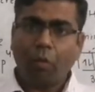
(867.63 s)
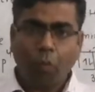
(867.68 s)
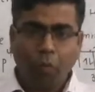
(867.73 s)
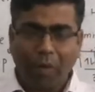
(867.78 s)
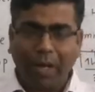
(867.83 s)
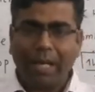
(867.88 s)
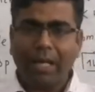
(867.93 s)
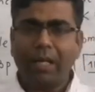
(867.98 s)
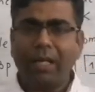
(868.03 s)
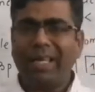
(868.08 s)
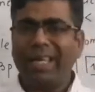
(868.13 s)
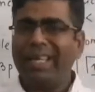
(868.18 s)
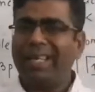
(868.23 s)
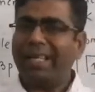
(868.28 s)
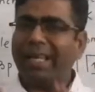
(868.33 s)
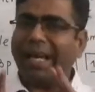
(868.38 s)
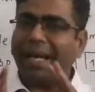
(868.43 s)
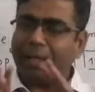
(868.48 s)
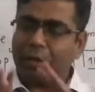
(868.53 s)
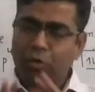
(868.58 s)
while
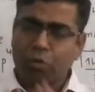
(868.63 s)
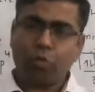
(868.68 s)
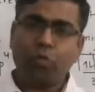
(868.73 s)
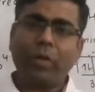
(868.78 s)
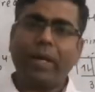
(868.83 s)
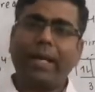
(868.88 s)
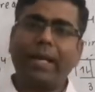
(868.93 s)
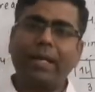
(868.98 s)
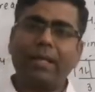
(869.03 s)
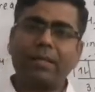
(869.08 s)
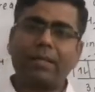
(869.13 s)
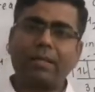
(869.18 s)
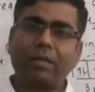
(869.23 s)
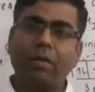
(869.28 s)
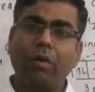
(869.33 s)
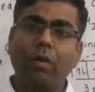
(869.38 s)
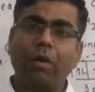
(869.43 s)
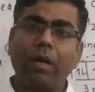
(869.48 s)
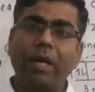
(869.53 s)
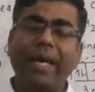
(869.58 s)
in
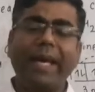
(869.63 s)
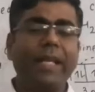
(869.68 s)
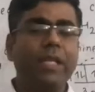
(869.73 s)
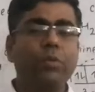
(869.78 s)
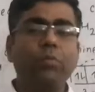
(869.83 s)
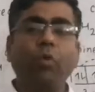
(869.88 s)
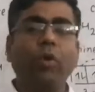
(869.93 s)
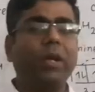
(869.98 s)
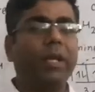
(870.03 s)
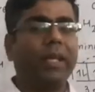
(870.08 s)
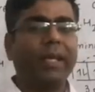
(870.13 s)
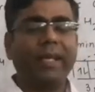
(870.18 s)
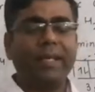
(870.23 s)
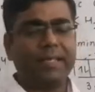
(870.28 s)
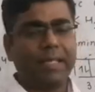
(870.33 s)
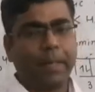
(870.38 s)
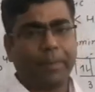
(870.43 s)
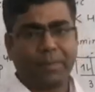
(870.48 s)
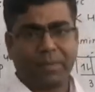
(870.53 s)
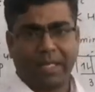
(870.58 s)
H2S, H bonding
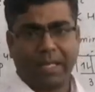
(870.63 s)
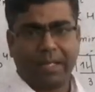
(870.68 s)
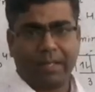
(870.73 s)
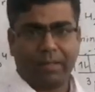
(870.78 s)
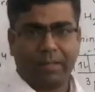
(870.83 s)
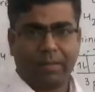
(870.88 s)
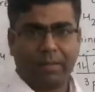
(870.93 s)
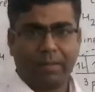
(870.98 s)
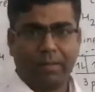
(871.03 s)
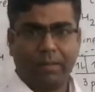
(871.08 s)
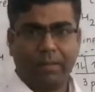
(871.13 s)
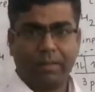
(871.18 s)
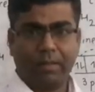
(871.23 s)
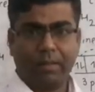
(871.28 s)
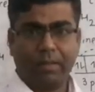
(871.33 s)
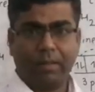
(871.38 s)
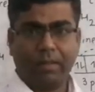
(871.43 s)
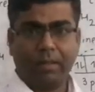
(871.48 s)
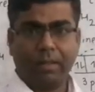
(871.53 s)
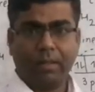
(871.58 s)
is absent.
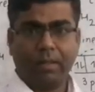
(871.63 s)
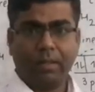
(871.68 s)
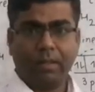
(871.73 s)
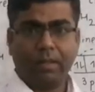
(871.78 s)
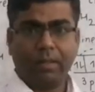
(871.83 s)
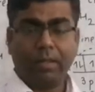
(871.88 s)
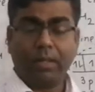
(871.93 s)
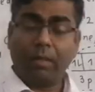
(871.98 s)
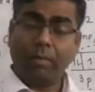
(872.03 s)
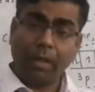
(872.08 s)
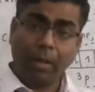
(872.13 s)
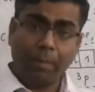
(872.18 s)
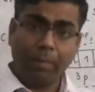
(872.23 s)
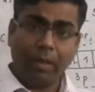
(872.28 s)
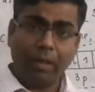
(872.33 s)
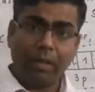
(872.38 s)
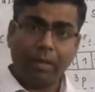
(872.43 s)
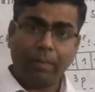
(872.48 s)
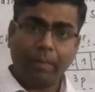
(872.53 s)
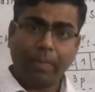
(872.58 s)

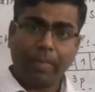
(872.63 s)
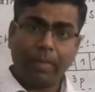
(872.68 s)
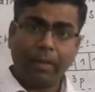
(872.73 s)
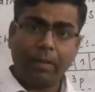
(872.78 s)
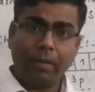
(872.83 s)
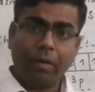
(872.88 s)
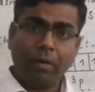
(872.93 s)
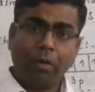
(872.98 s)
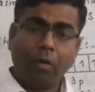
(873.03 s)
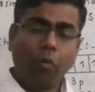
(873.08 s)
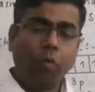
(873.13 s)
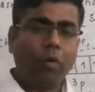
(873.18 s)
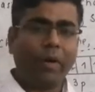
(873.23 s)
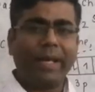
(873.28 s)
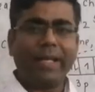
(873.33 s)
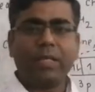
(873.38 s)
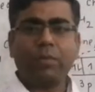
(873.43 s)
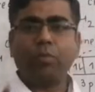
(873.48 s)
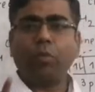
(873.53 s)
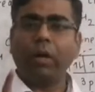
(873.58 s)
Remember, for
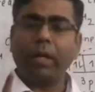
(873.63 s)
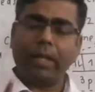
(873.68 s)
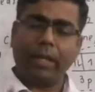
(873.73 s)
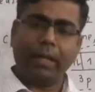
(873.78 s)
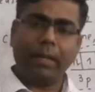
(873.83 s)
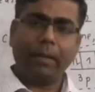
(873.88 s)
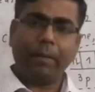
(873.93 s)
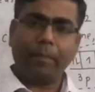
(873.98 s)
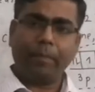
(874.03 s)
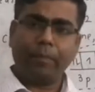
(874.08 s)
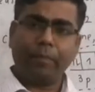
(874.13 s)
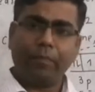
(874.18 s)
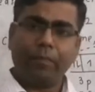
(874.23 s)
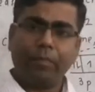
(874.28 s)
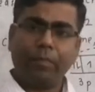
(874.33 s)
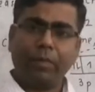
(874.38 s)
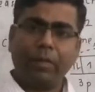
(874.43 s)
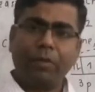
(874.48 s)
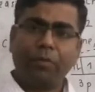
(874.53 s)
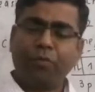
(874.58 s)
H
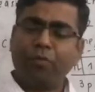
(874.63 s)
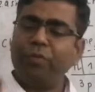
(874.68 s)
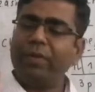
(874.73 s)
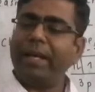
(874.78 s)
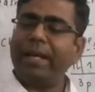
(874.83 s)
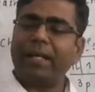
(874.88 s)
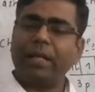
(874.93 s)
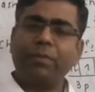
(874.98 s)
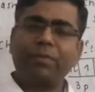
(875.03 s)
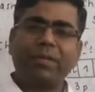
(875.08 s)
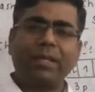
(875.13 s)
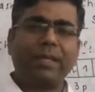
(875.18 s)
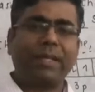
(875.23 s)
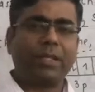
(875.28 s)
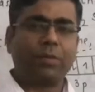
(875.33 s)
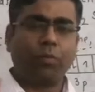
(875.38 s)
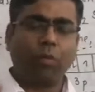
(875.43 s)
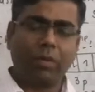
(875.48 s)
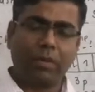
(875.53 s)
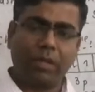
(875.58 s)
bonding, 3 atoms are
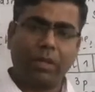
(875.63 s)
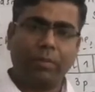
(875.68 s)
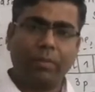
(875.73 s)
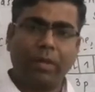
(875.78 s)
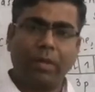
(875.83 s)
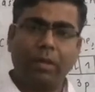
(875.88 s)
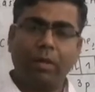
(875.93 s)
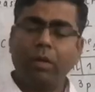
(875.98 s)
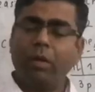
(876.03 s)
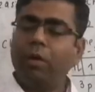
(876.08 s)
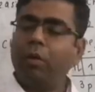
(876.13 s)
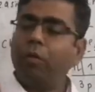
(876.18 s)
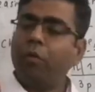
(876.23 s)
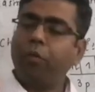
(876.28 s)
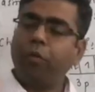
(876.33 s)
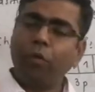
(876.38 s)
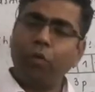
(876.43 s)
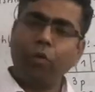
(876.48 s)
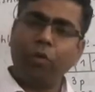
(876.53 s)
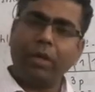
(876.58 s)
responsible:
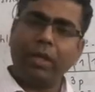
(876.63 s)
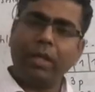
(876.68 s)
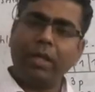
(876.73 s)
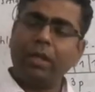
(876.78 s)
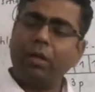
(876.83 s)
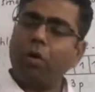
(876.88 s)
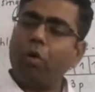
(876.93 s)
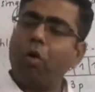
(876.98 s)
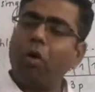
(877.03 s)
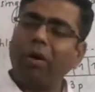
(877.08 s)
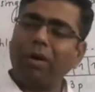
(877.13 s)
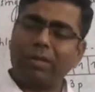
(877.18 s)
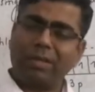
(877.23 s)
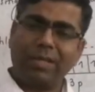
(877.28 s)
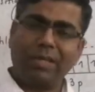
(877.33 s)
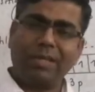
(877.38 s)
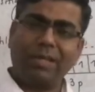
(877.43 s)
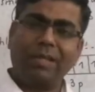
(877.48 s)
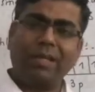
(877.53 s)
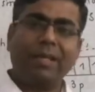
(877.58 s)
fluorine,
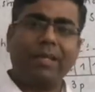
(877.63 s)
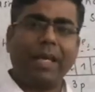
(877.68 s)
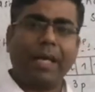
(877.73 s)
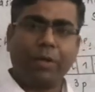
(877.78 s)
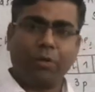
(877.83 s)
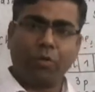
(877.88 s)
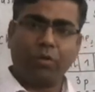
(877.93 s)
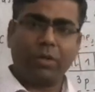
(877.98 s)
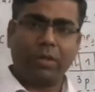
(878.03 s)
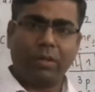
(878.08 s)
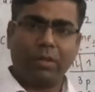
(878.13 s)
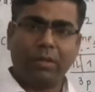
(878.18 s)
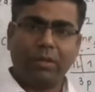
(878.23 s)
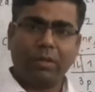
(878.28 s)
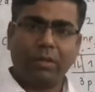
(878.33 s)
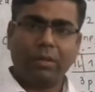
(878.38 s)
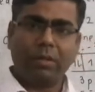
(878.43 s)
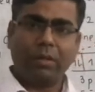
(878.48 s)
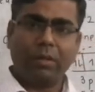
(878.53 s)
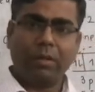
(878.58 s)
oxygen and
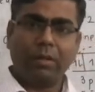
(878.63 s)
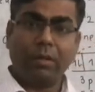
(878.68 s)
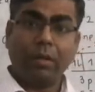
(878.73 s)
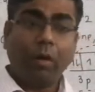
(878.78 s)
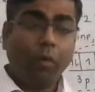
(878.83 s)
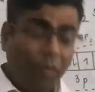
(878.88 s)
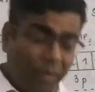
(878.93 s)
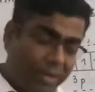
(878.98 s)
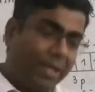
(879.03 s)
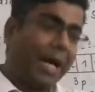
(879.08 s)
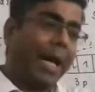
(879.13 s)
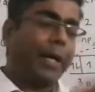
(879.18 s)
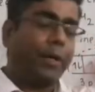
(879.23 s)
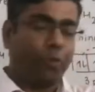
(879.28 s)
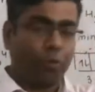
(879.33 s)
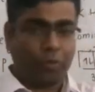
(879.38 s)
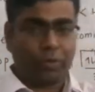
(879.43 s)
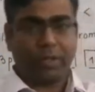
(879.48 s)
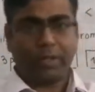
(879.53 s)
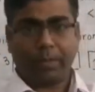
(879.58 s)
nitrogen with
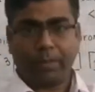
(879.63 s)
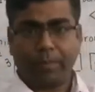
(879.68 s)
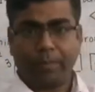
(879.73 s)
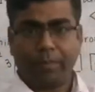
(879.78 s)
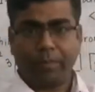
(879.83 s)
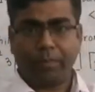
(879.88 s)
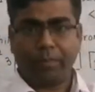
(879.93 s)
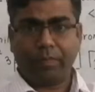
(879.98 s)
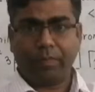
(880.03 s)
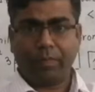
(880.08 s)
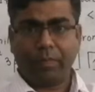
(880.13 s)
hydrogen.